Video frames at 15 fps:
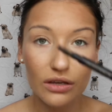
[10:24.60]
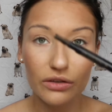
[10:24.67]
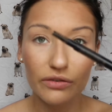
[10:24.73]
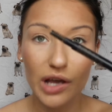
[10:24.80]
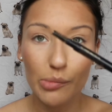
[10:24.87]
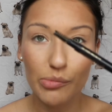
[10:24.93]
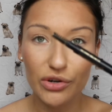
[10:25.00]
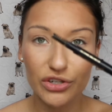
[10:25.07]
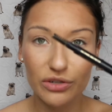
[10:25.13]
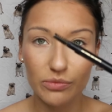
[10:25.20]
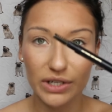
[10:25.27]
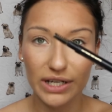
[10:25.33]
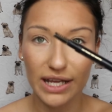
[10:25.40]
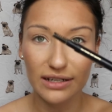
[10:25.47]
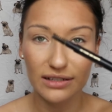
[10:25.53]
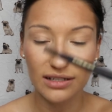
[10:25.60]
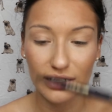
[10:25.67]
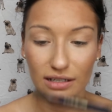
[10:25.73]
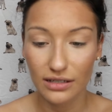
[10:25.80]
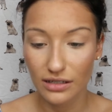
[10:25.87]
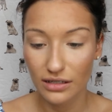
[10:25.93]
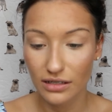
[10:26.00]
you've got a brush on one end,
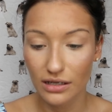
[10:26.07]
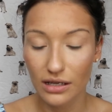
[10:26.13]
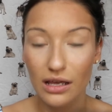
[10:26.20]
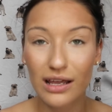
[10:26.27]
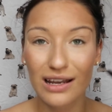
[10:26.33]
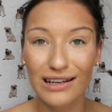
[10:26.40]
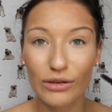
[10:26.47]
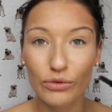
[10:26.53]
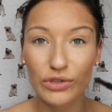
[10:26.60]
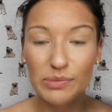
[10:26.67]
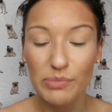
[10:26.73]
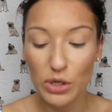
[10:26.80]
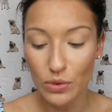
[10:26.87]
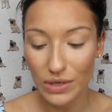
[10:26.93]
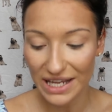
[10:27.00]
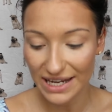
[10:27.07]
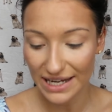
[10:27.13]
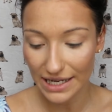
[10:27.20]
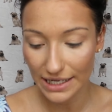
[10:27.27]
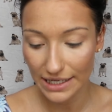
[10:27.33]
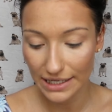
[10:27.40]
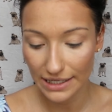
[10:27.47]
little
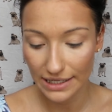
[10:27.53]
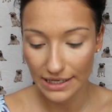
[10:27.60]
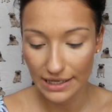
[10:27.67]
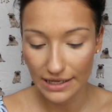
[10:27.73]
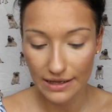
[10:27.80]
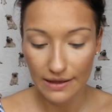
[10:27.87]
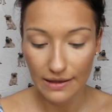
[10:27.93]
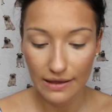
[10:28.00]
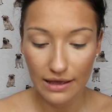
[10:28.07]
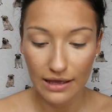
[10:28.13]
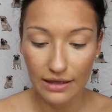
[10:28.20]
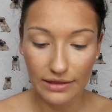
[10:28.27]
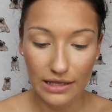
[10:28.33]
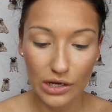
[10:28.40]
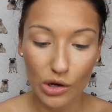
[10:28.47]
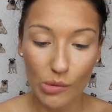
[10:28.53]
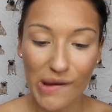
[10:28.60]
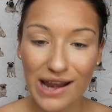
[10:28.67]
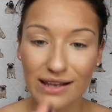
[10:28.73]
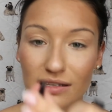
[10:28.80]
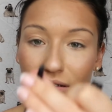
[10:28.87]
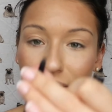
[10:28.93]
spoolie, then you've got a
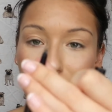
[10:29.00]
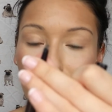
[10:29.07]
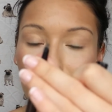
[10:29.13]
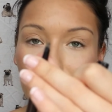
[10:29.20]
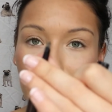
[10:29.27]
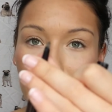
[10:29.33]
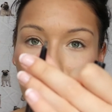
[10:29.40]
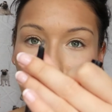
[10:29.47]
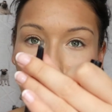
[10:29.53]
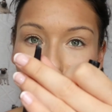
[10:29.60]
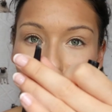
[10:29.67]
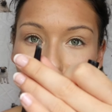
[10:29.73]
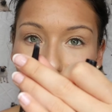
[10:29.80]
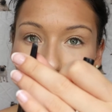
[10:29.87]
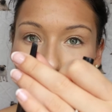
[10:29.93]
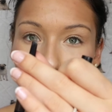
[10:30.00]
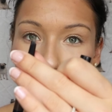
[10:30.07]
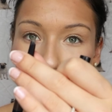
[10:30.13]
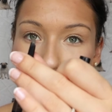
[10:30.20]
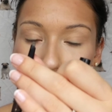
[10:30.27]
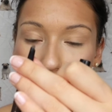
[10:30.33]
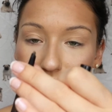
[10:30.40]
pencil on the other end.
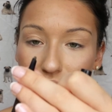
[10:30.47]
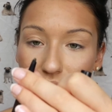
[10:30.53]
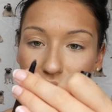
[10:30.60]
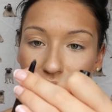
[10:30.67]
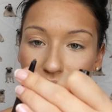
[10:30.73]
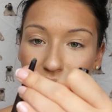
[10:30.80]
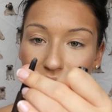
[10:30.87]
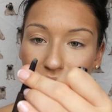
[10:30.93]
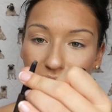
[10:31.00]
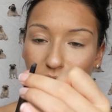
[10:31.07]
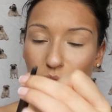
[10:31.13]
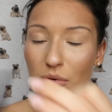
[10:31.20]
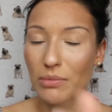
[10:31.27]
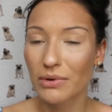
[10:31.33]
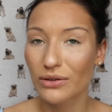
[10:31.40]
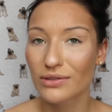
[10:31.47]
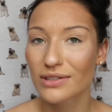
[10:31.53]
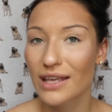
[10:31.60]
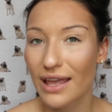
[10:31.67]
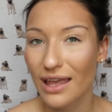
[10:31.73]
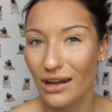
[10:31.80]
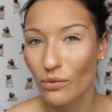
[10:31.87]
And you're probably all
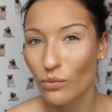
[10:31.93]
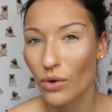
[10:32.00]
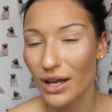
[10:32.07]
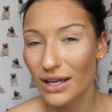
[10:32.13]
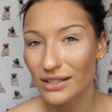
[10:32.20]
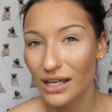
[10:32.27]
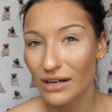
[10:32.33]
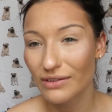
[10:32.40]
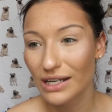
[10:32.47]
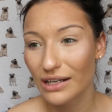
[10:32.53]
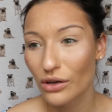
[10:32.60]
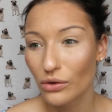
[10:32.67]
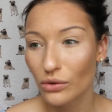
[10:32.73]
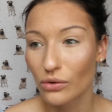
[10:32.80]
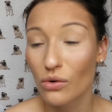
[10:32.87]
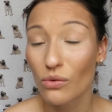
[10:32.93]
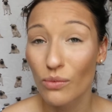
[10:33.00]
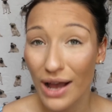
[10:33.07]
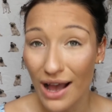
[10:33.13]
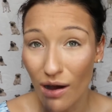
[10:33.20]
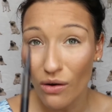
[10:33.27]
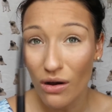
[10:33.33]
saying, why is that really cool?
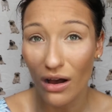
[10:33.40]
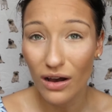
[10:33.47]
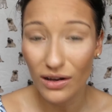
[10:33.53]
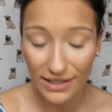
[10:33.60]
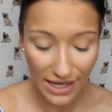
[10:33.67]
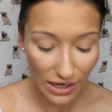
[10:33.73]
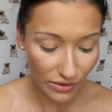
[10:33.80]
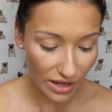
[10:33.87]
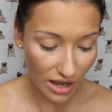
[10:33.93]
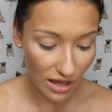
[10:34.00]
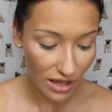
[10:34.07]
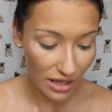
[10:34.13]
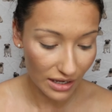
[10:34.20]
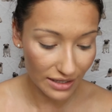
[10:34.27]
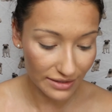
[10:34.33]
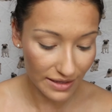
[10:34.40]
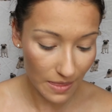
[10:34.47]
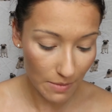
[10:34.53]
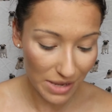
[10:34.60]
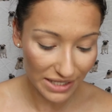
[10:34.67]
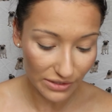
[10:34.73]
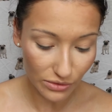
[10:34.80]
Well, I'll tell you, because in
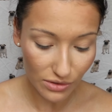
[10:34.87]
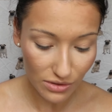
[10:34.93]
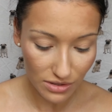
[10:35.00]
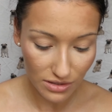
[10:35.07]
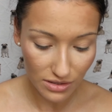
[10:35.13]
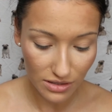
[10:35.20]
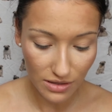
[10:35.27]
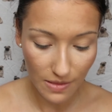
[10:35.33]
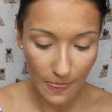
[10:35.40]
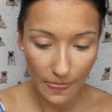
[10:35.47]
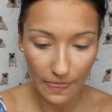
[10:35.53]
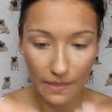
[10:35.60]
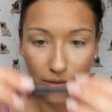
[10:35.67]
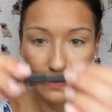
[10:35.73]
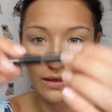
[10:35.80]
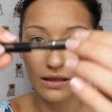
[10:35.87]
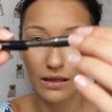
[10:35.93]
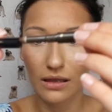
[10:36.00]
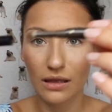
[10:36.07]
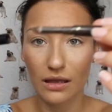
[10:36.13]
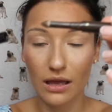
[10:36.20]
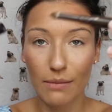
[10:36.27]
the middle,
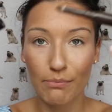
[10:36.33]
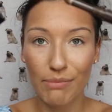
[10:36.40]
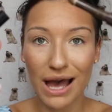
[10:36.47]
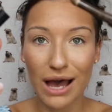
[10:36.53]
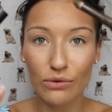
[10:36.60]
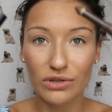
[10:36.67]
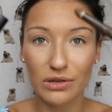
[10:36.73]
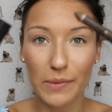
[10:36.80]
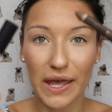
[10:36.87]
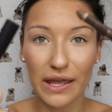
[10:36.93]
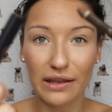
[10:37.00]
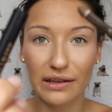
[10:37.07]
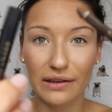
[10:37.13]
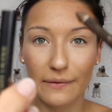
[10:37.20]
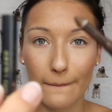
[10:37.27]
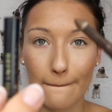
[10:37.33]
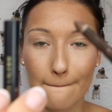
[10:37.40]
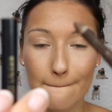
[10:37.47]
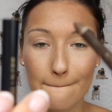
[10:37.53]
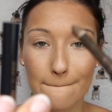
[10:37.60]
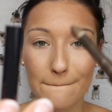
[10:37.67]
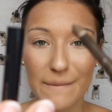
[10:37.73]
powder, mate.
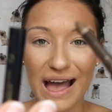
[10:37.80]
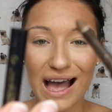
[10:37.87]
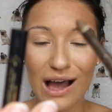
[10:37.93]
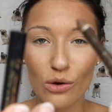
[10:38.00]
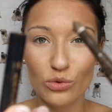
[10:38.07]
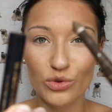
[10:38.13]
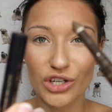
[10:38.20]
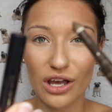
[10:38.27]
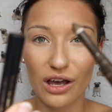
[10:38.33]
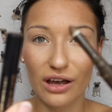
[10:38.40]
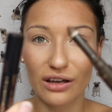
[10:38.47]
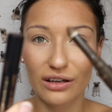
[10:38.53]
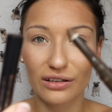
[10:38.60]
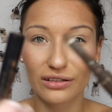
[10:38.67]
Powder.